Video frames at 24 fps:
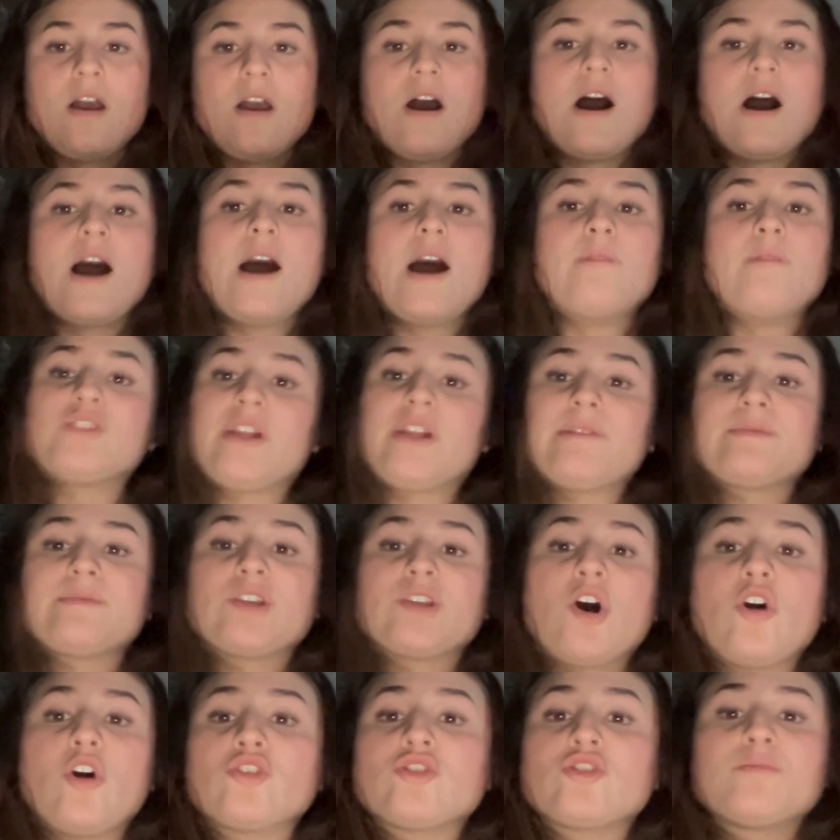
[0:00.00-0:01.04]
CHAMPS
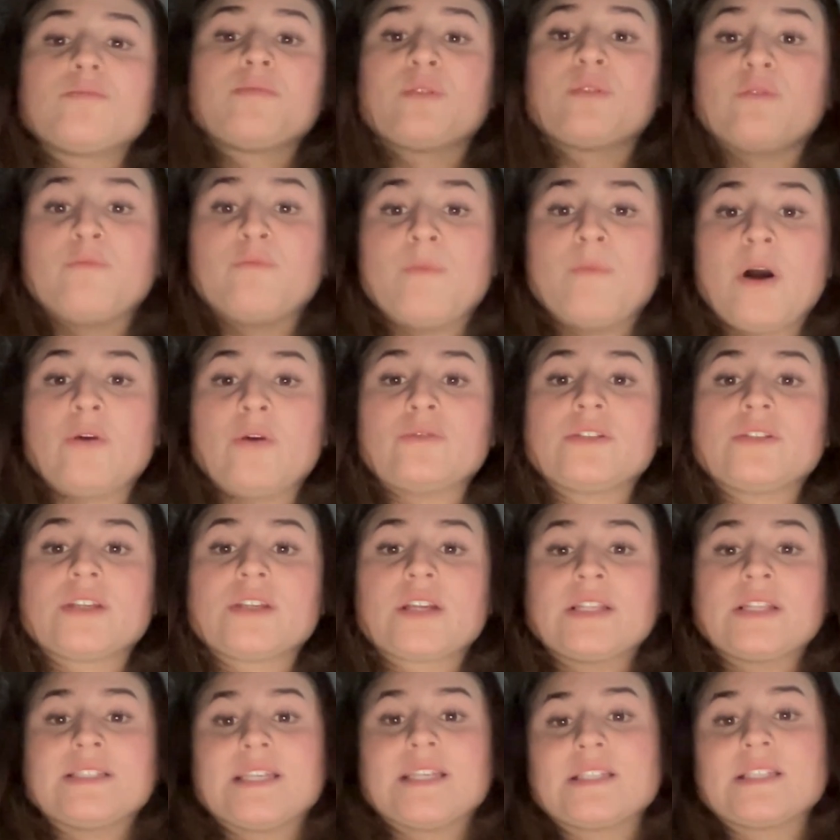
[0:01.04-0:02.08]
also promotes
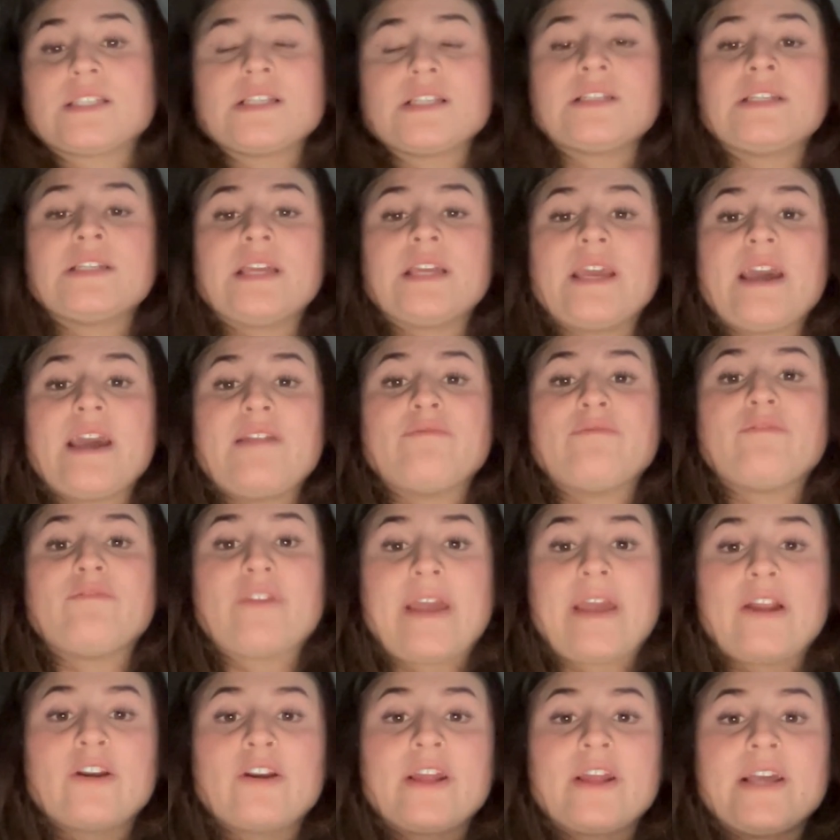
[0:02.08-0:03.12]
consistency and
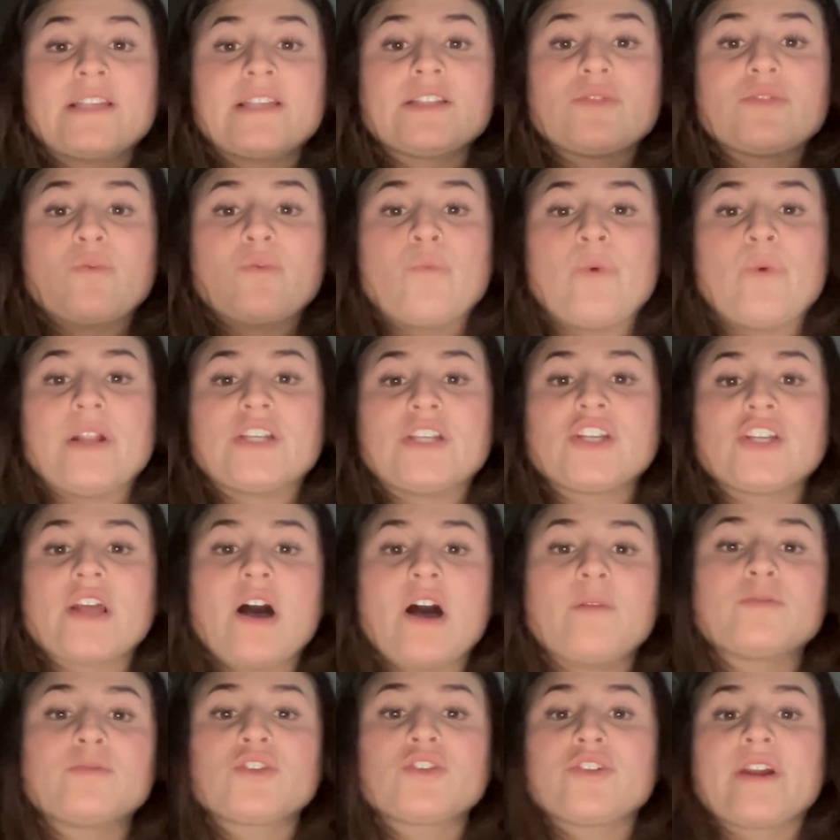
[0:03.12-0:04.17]
fairness, which
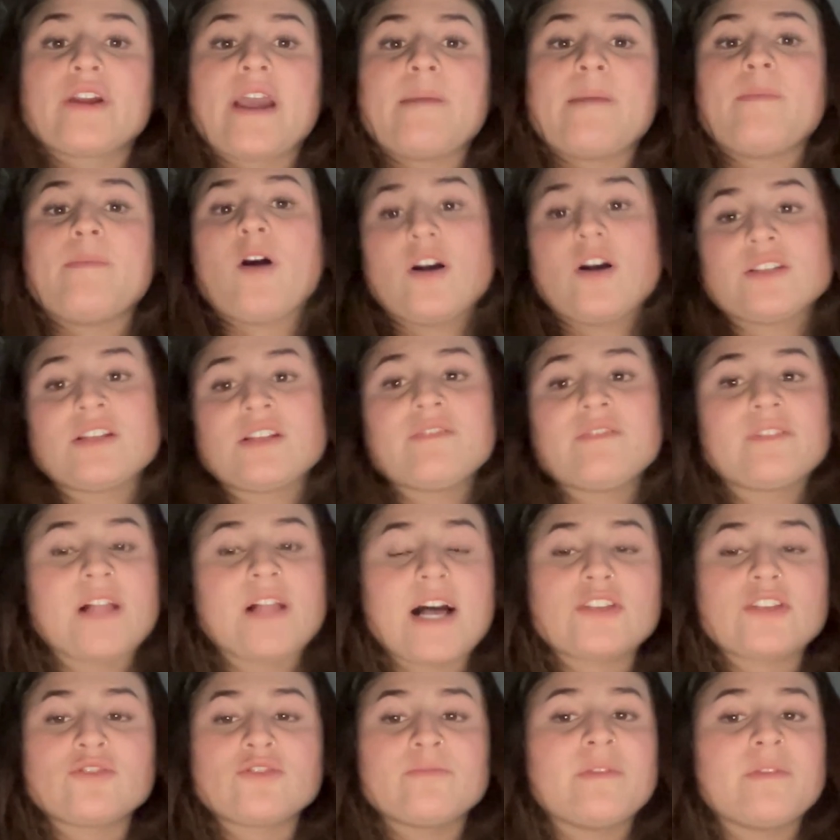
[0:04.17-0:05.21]
helps create a positive
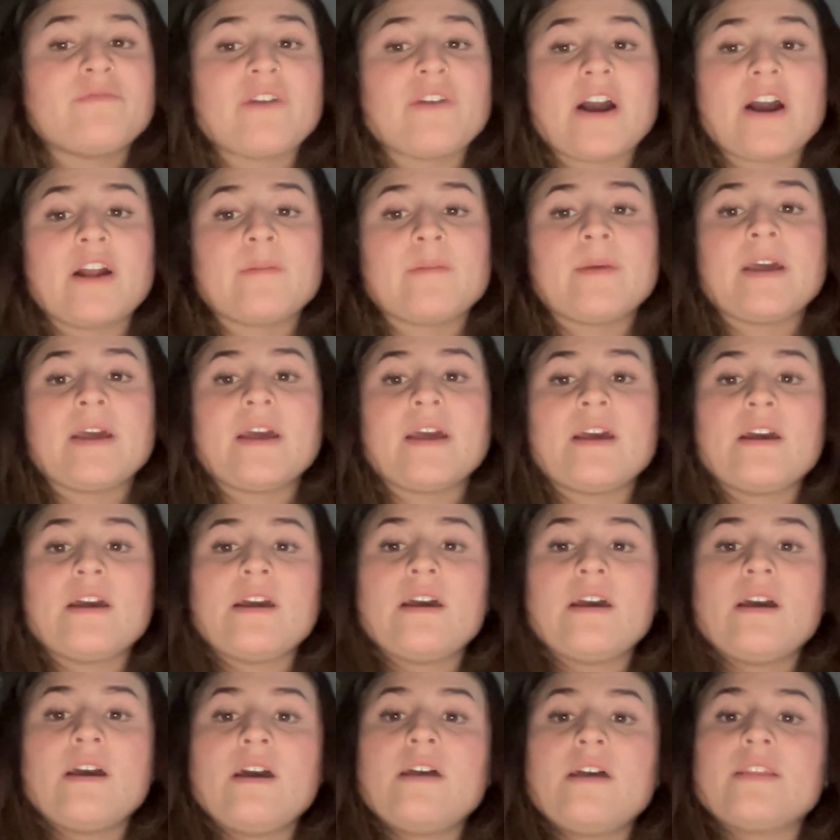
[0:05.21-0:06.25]
classroom environment.
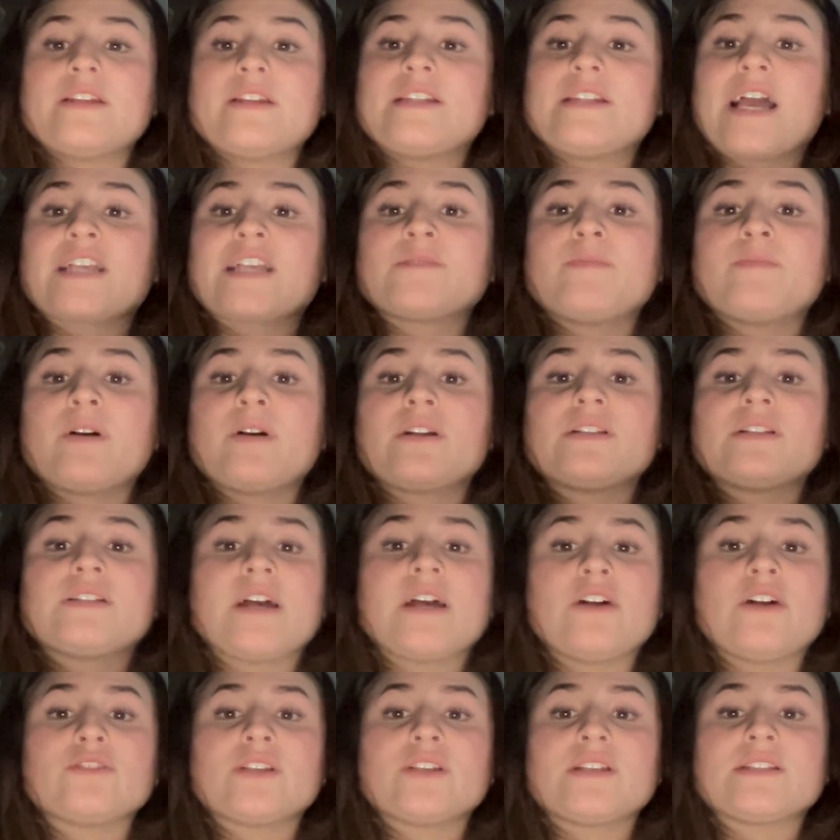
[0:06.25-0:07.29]
The textbook
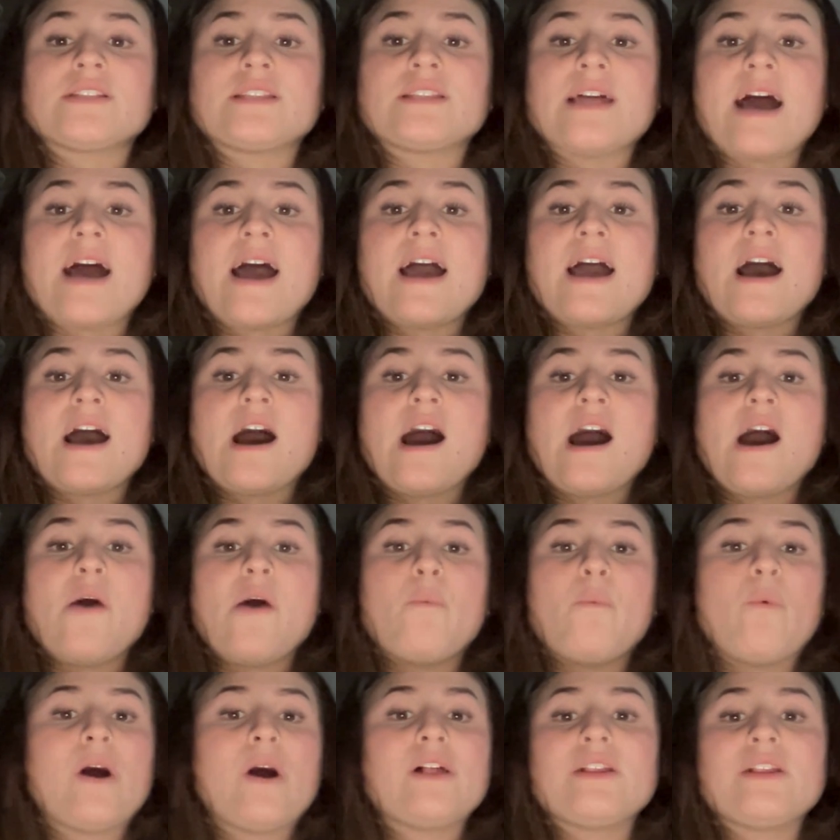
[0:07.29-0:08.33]
tells us that
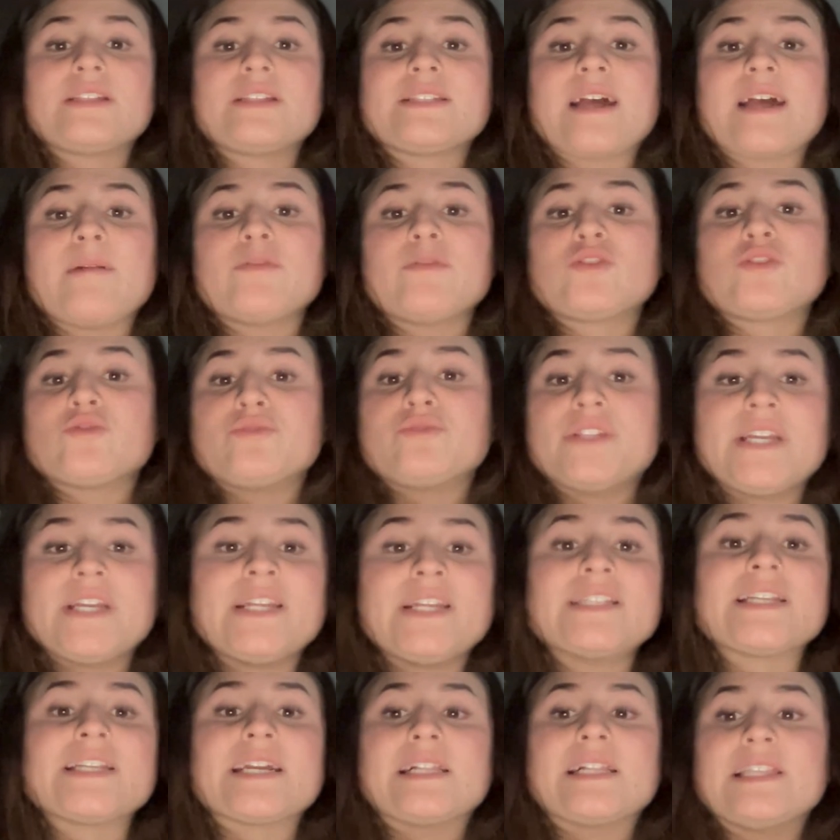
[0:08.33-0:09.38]
well-established
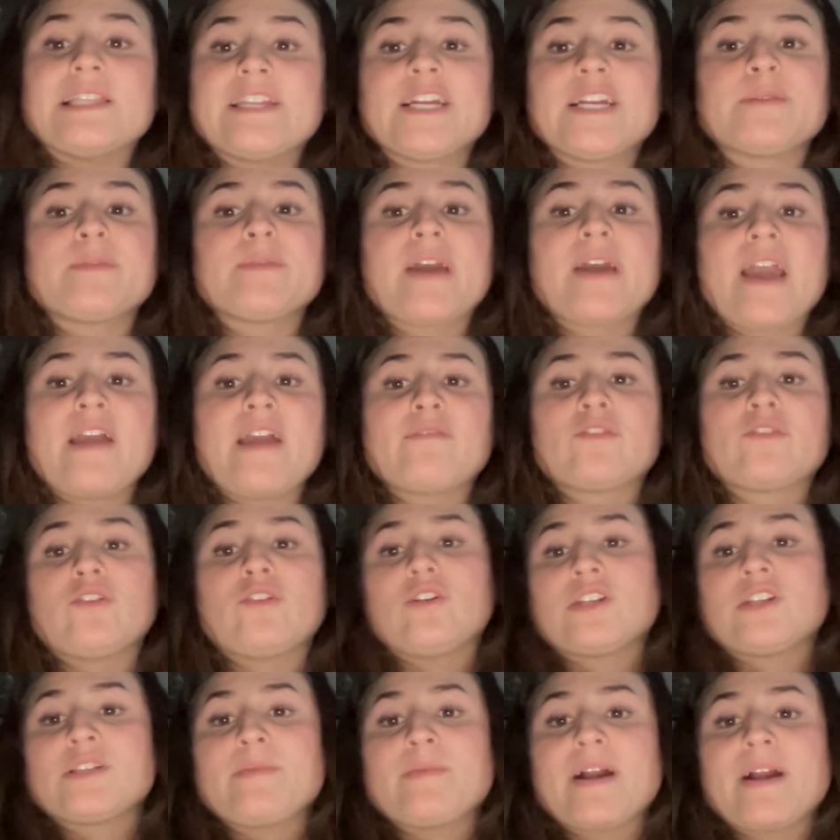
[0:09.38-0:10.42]
routines and clear
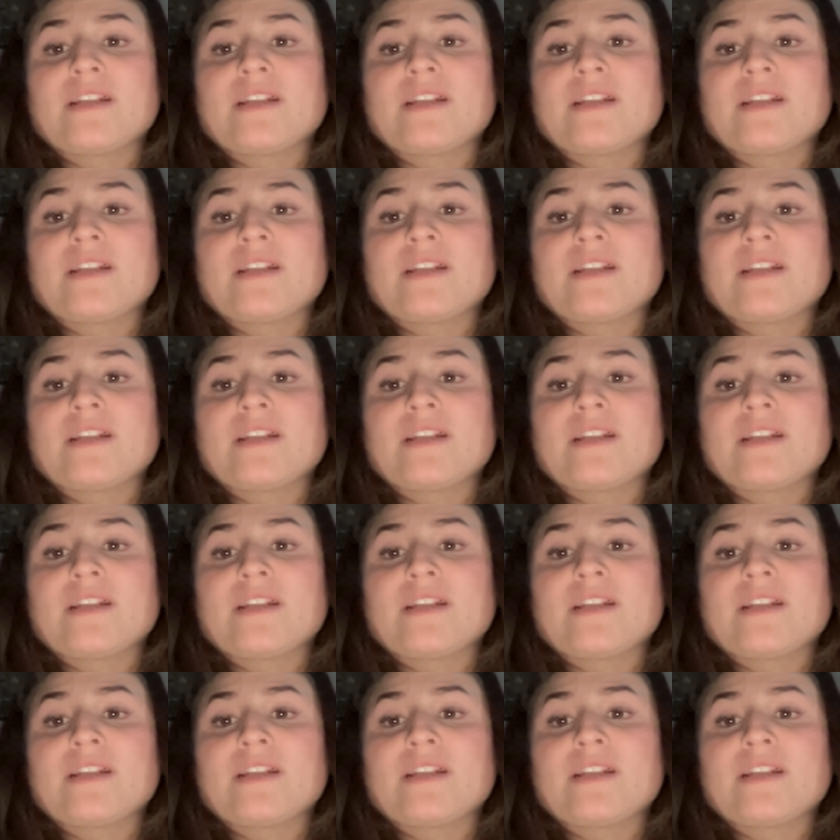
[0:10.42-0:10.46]
behavioral